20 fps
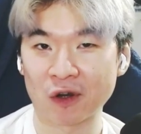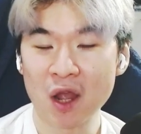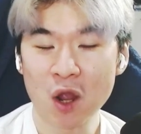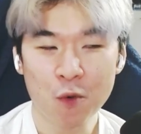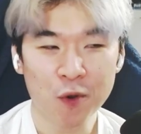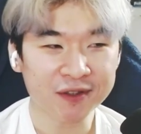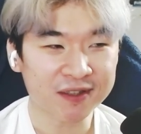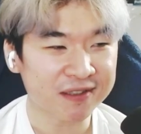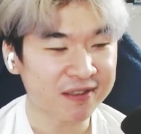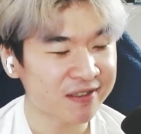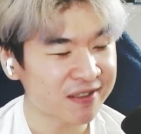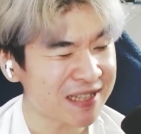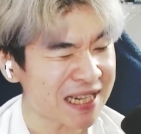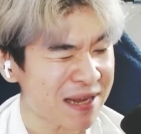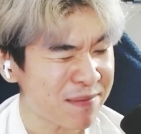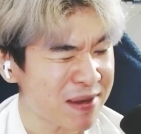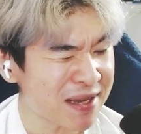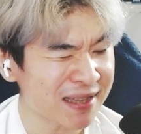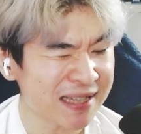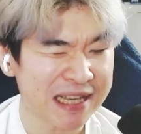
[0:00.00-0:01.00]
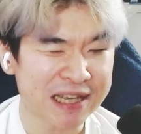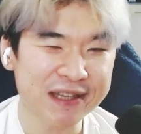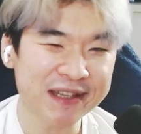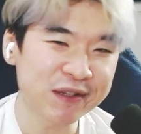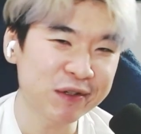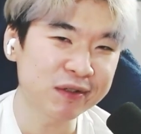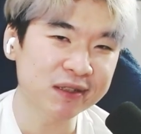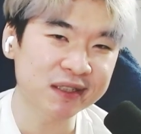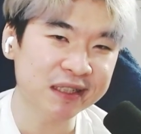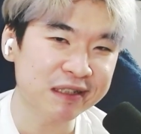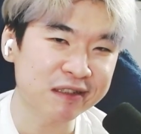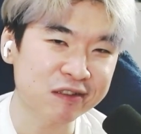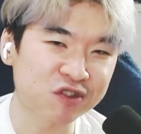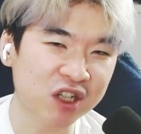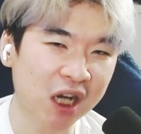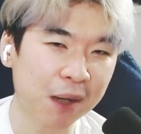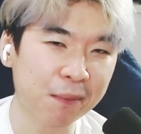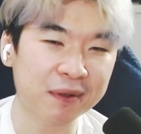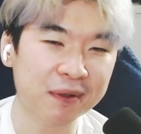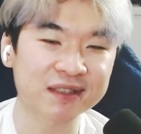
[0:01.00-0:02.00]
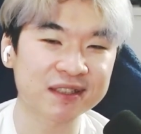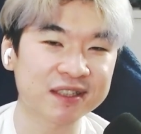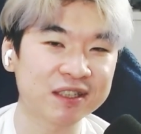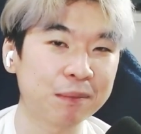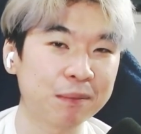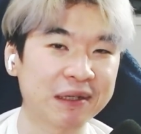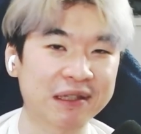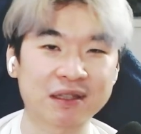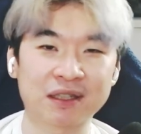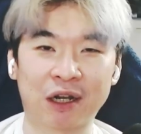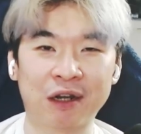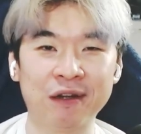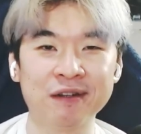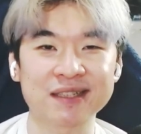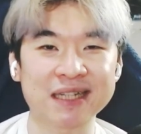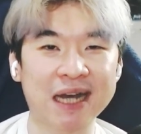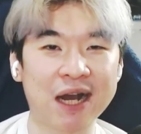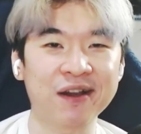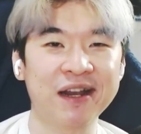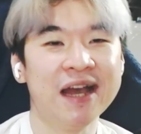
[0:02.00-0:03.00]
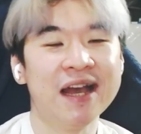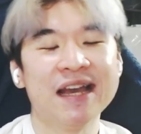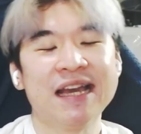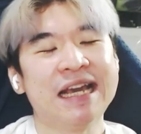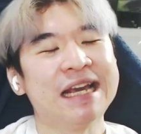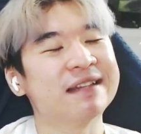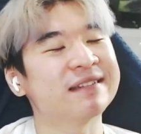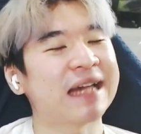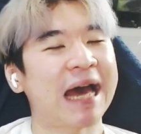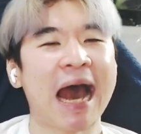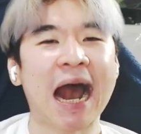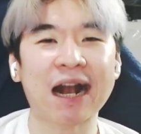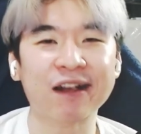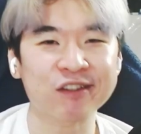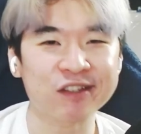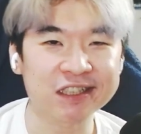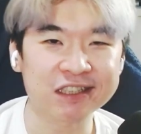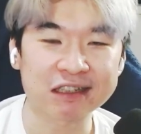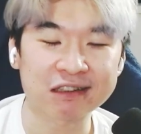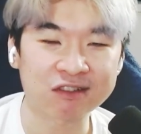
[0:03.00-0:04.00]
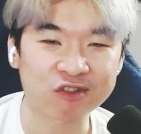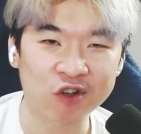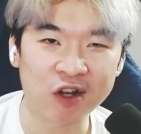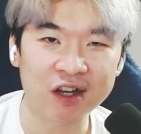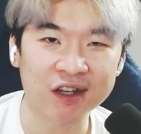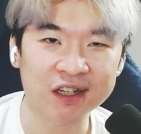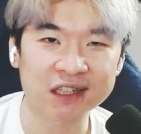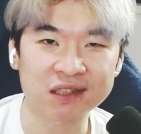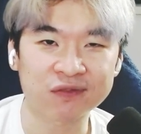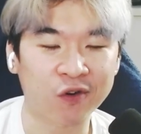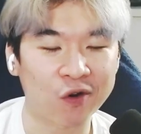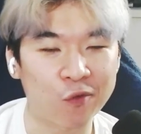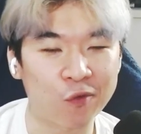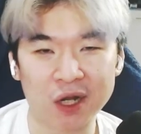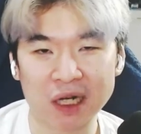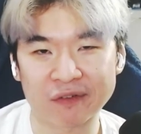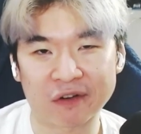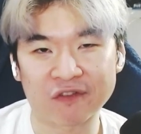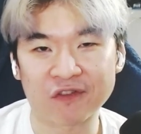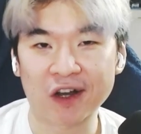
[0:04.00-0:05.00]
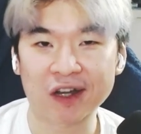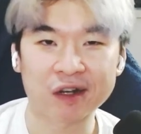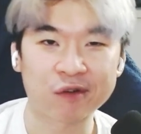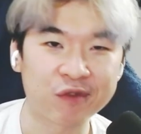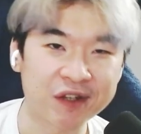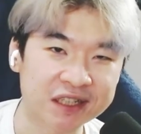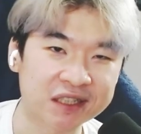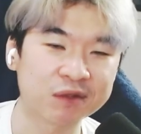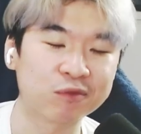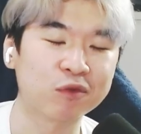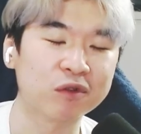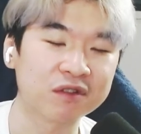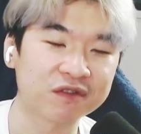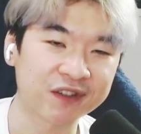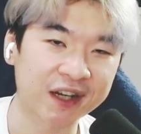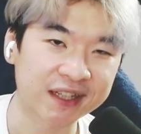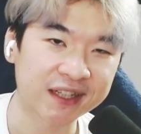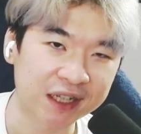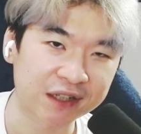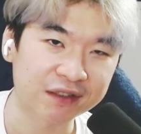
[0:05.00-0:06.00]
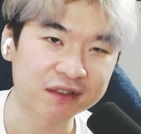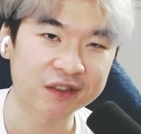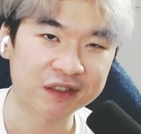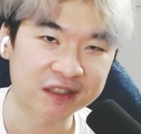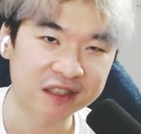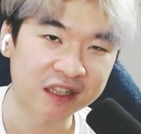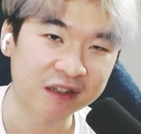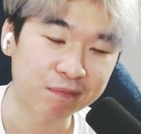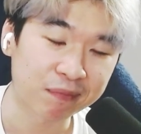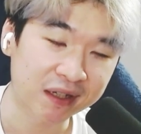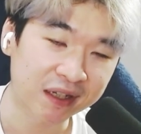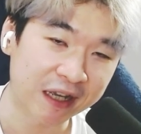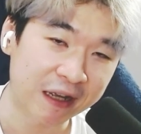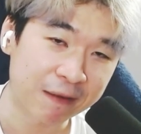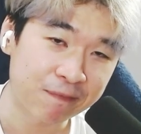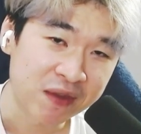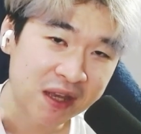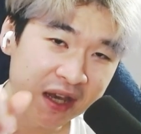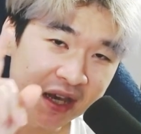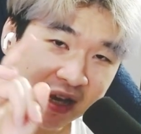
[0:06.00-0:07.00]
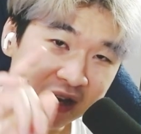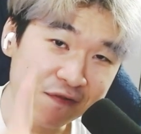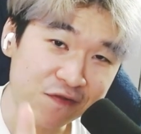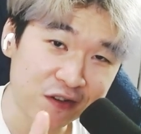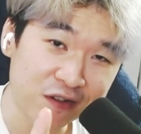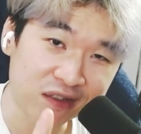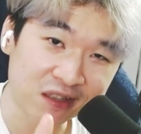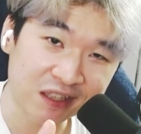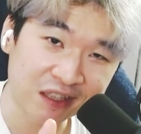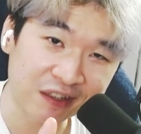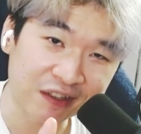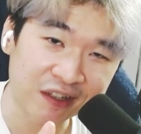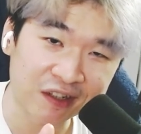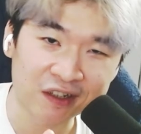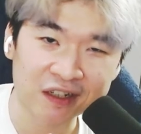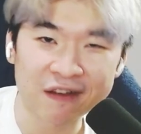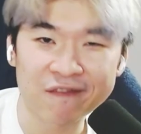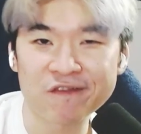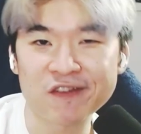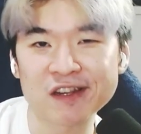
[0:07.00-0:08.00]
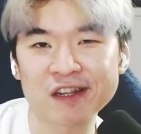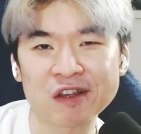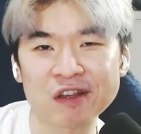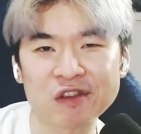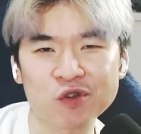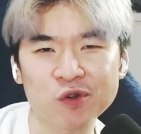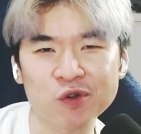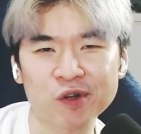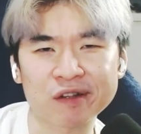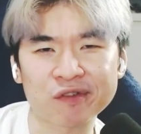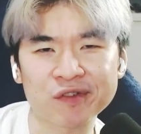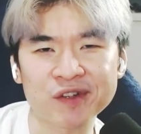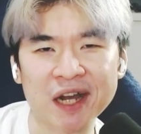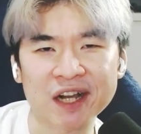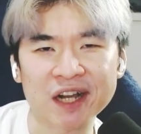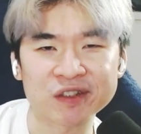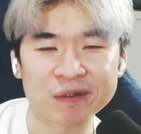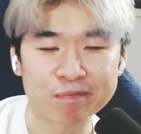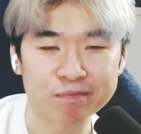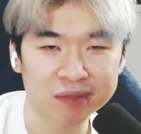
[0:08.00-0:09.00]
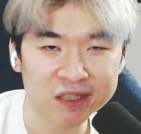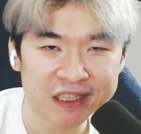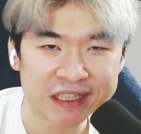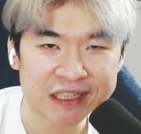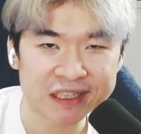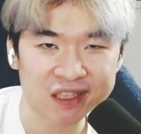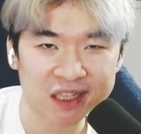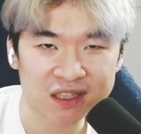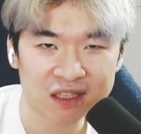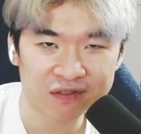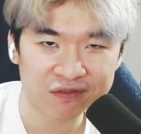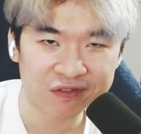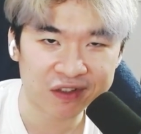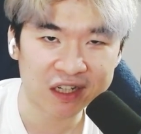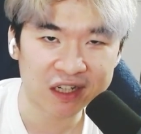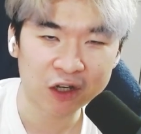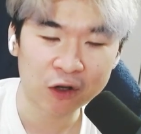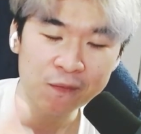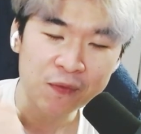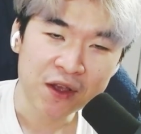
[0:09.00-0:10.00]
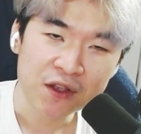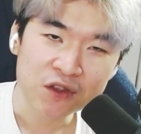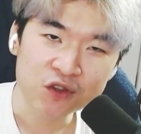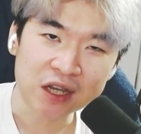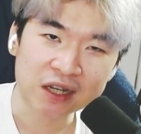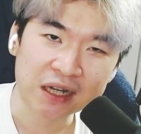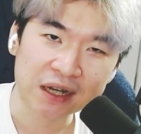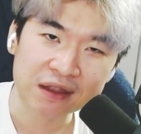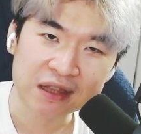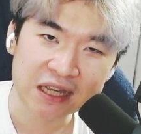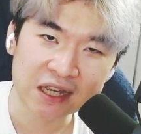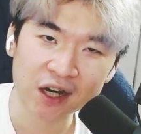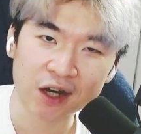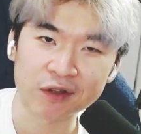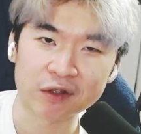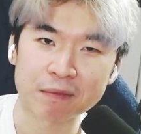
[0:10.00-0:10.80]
with a seemingly useless job or skill, but it turns out he's actually the strongest for whatever fucking reason. We'll find out soon enough. But hey, if you're still here, if you did enjoy this reaction, please like the video, check out the other